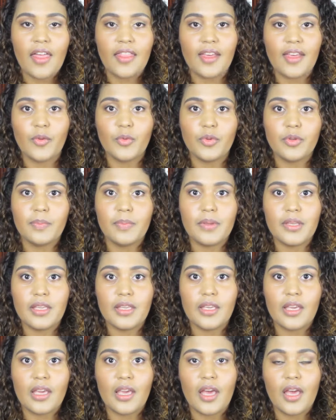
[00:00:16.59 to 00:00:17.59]
that would
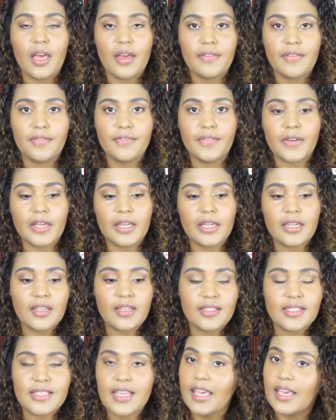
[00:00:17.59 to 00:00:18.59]
be
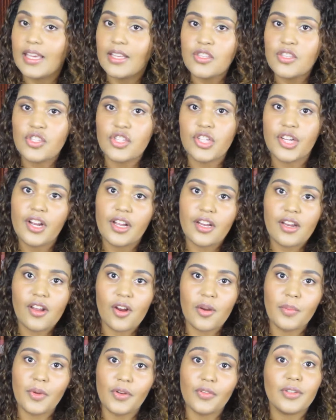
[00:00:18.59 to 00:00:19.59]
fun to answer and
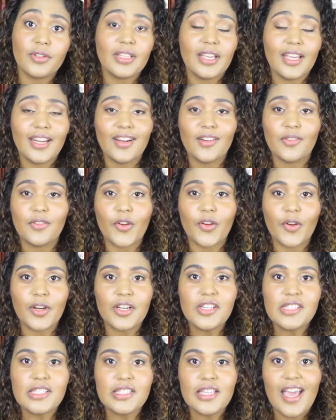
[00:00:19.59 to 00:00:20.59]
are book related, of
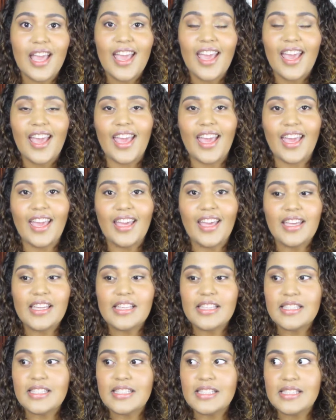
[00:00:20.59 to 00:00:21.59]
course,
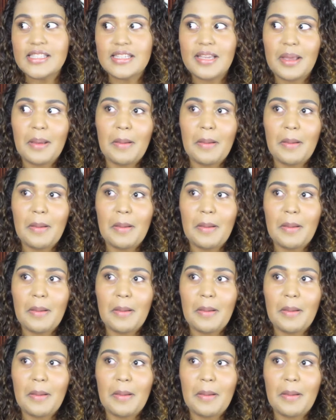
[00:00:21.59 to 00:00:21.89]
and